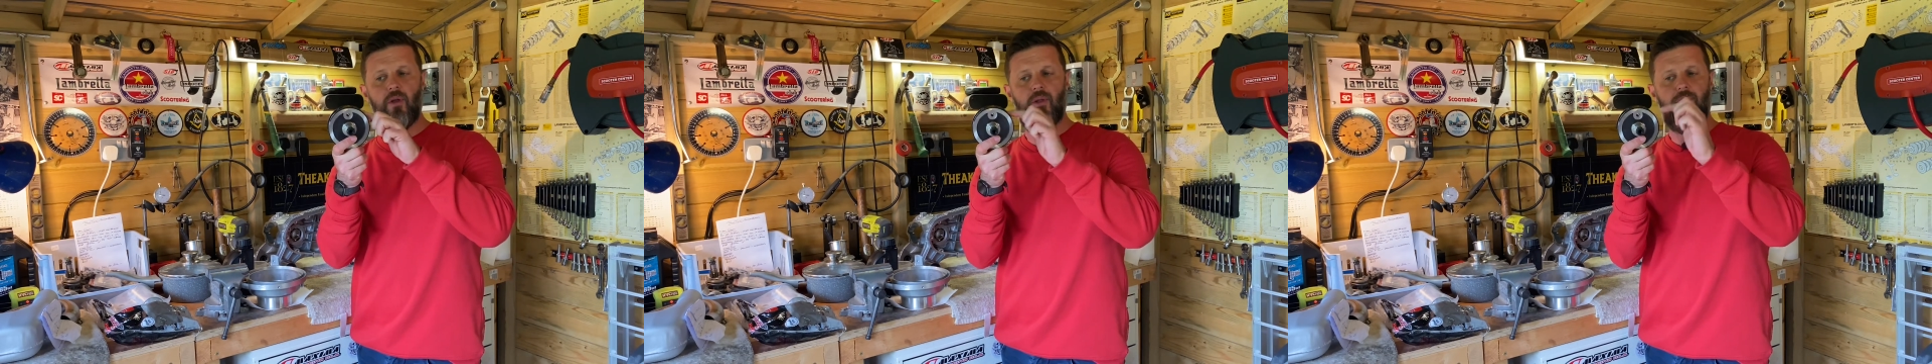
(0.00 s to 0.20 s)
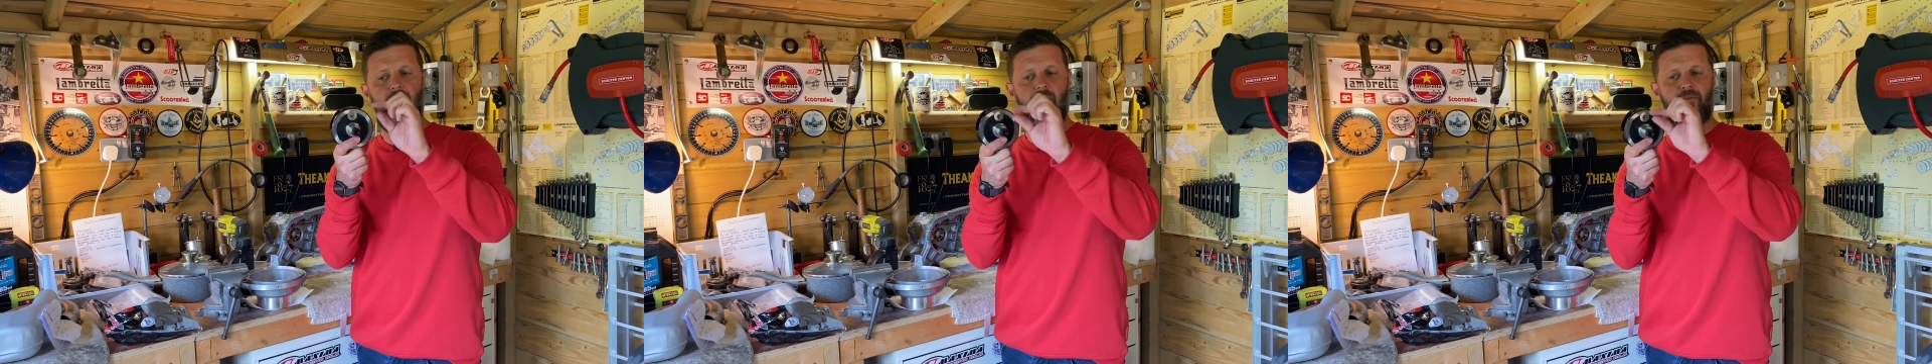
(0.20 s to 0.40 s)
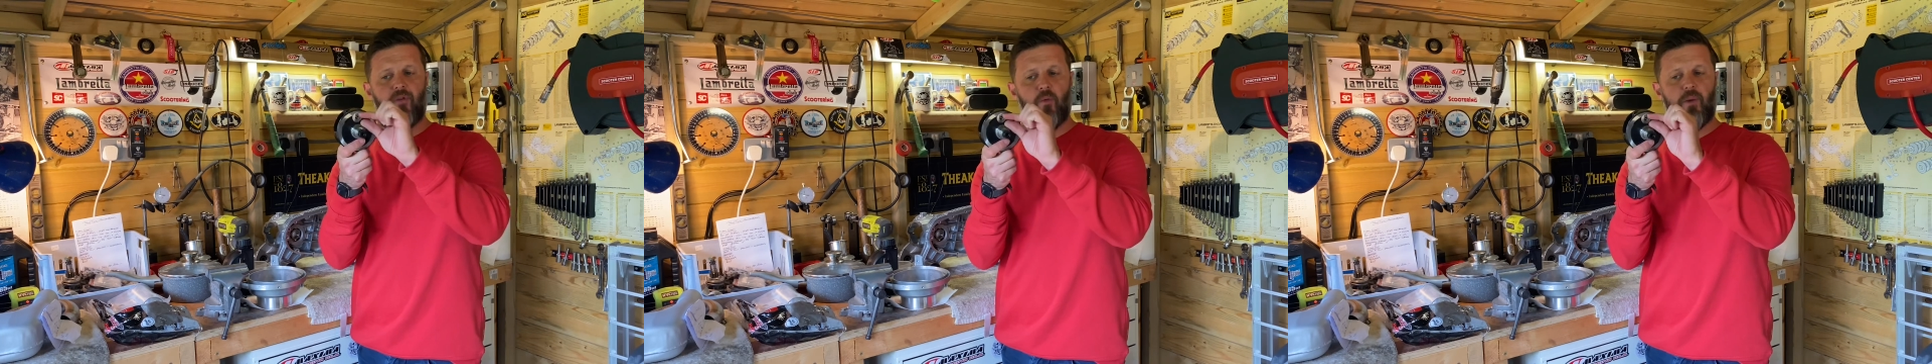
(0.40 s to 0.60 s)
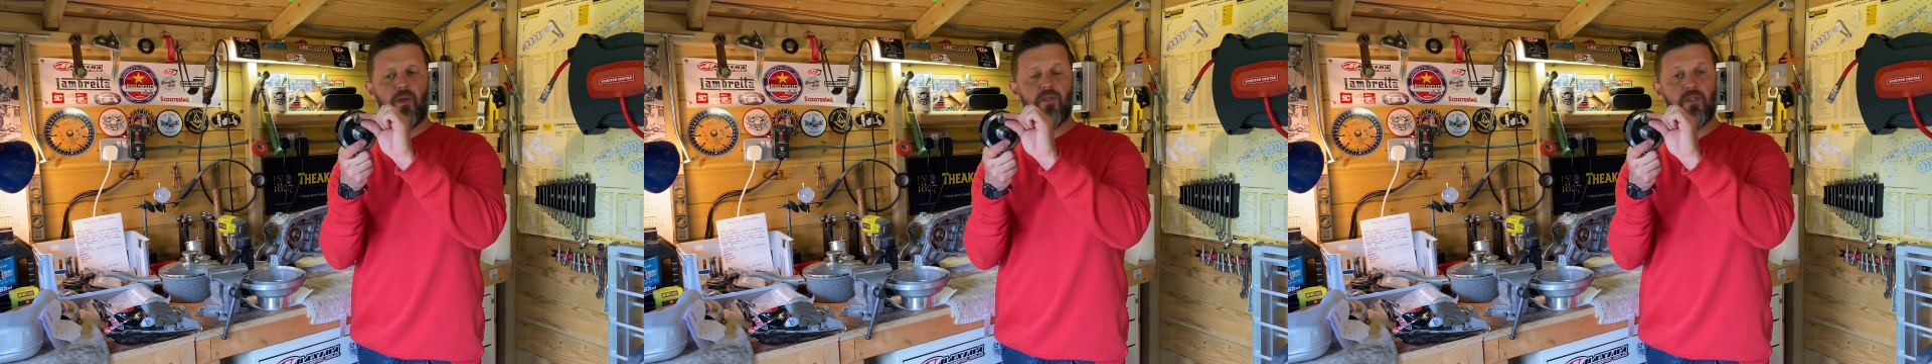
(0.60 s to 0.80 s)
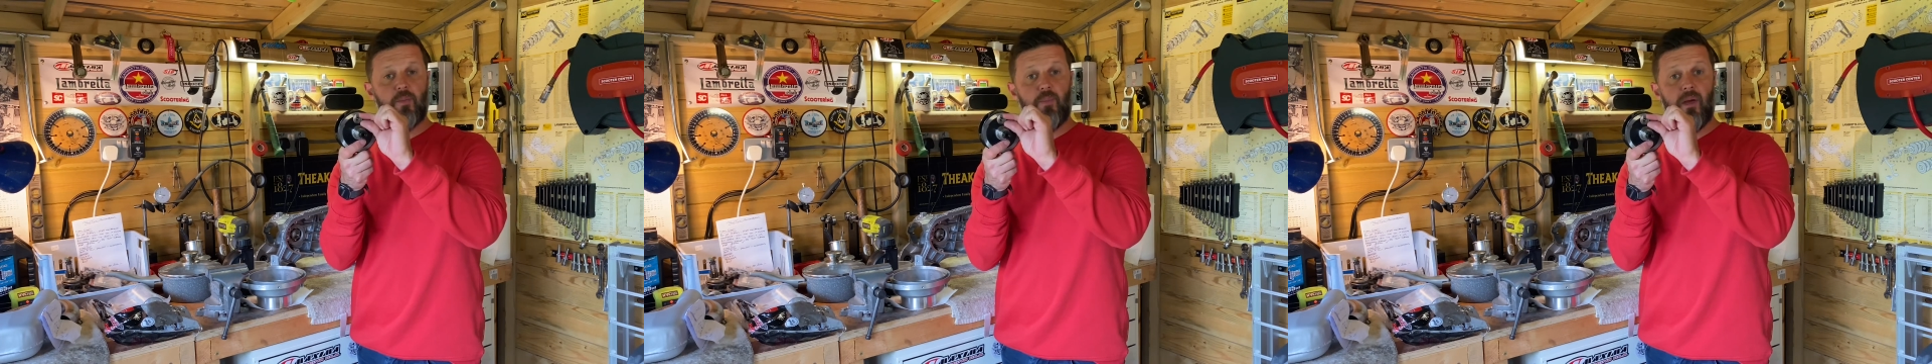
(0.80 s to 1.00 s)
therefore
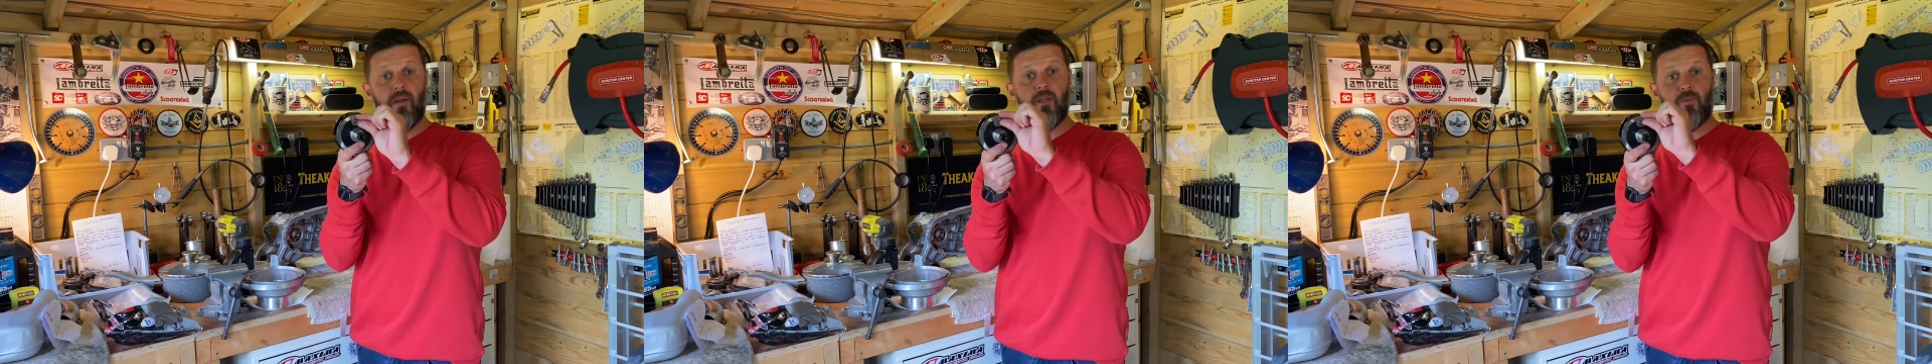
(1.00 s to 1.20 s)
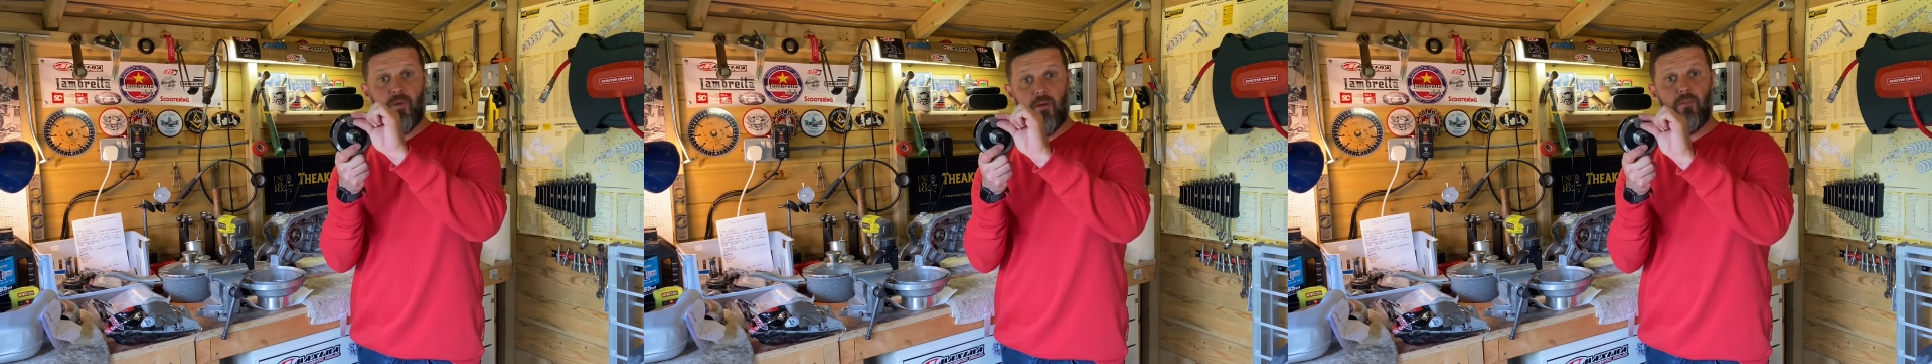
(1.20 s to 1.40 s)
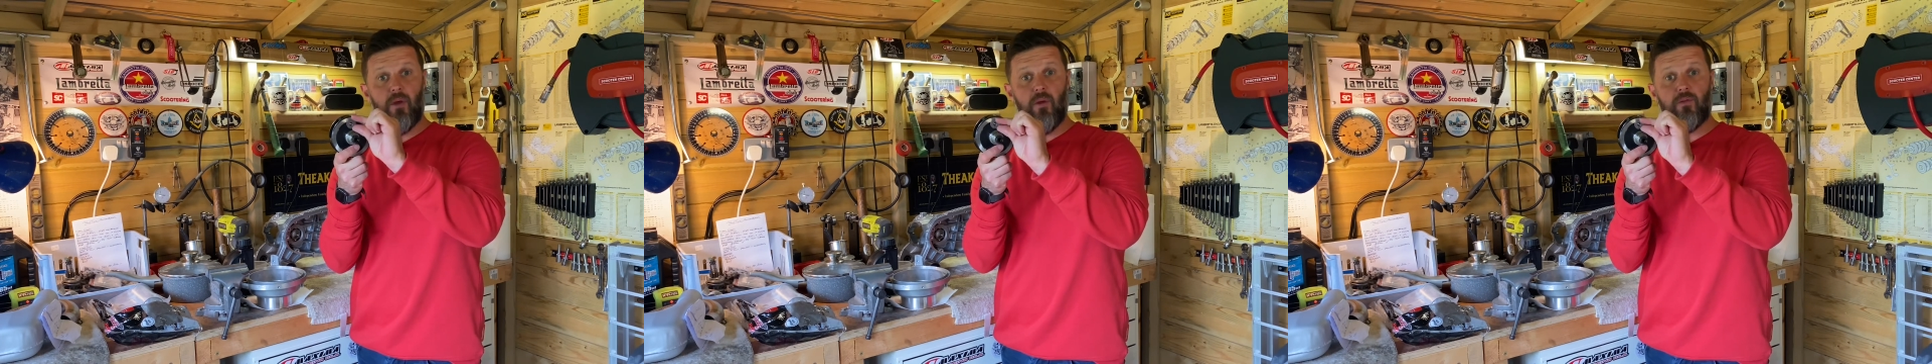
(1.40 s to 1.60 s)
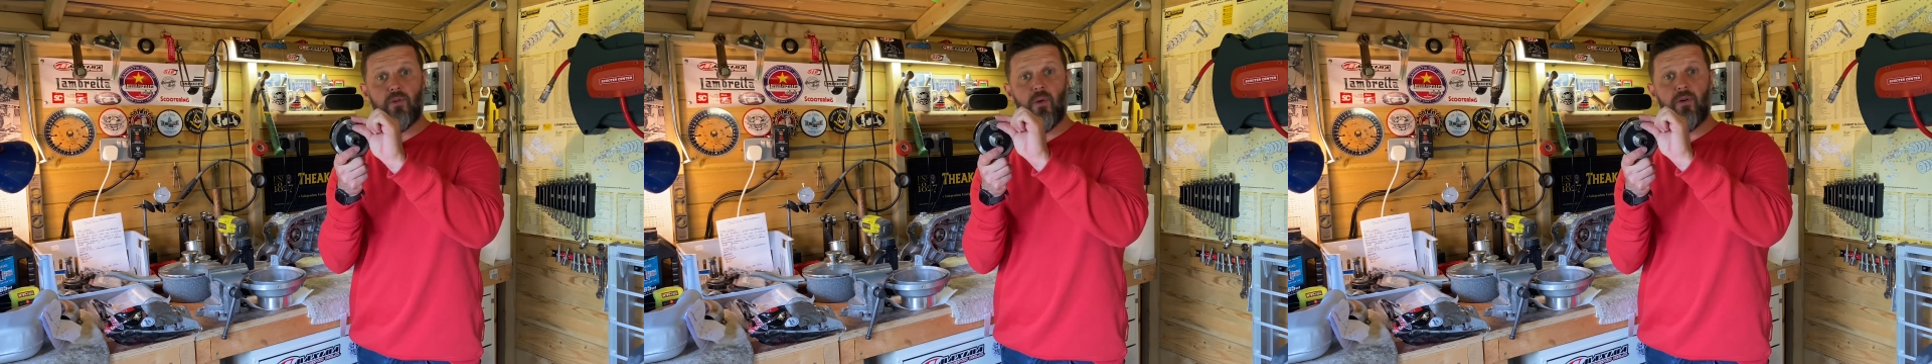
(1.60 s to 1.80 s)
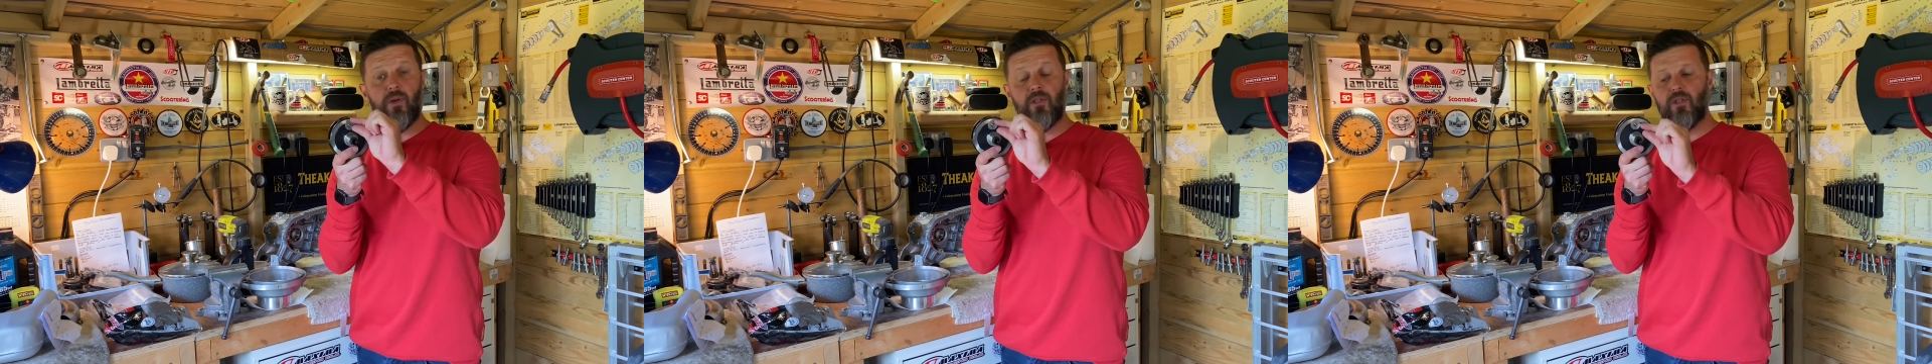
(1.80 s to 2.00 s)
because the pin has been moved to
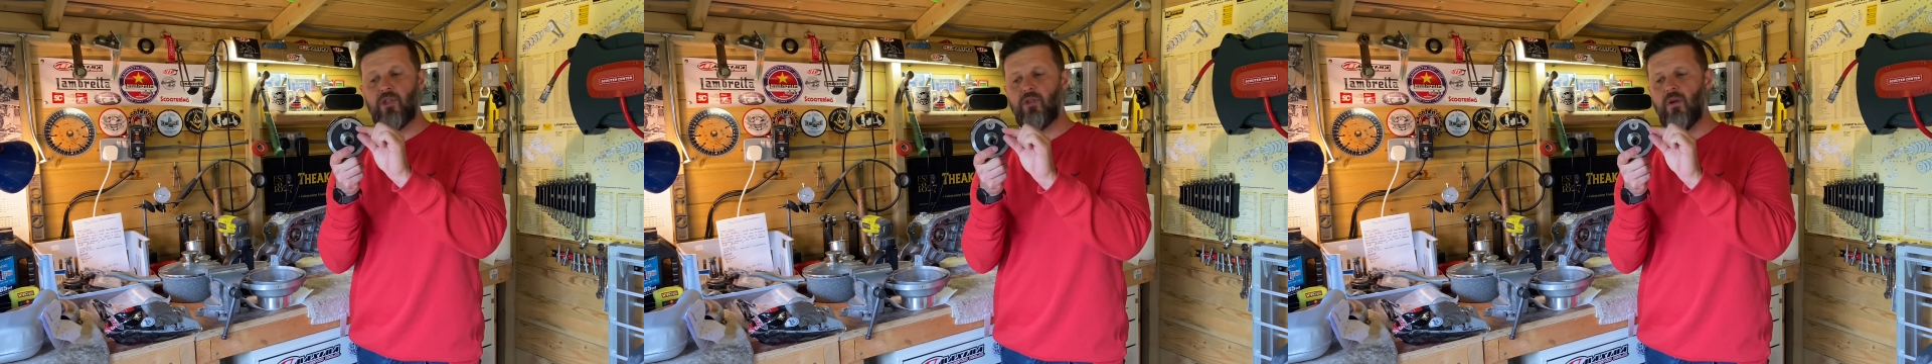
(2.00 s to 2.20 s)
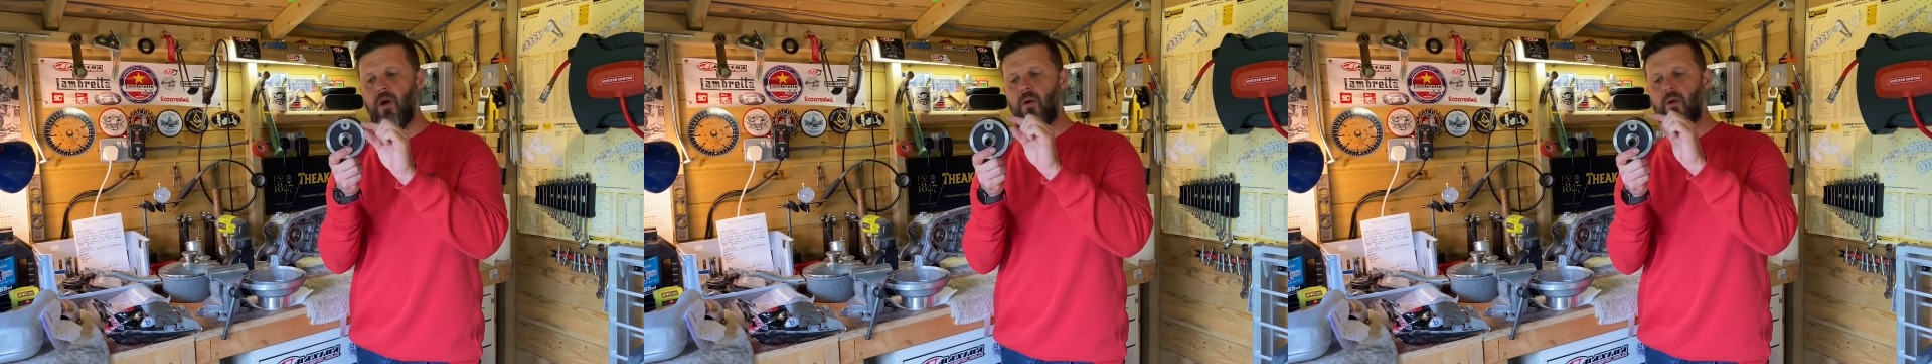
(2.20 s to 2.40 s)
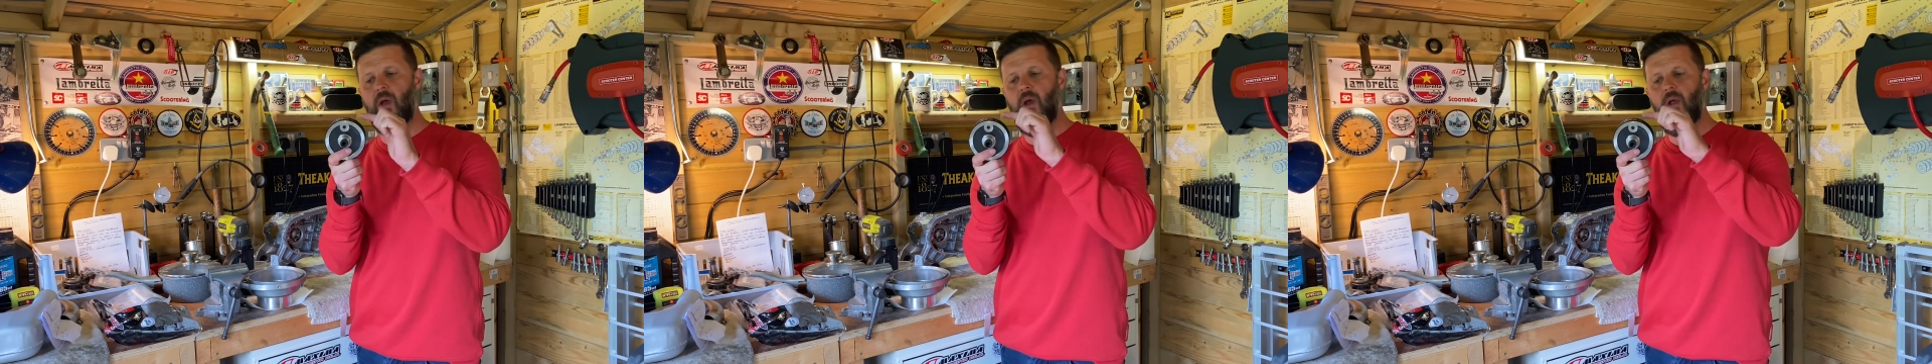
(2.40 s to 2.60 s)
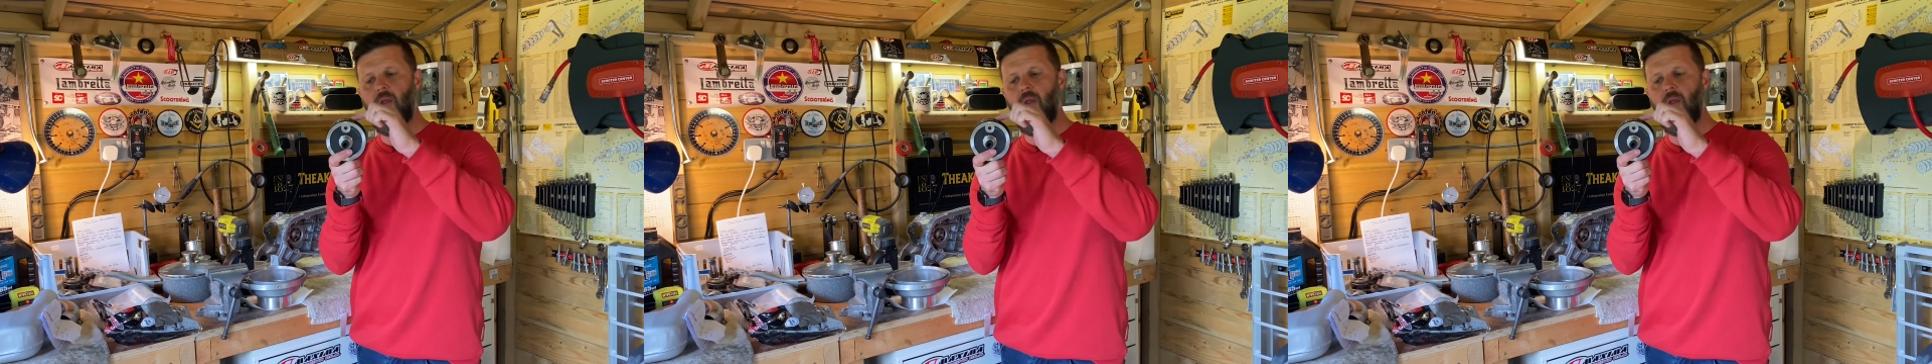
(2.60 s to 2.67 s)
increase the stroke,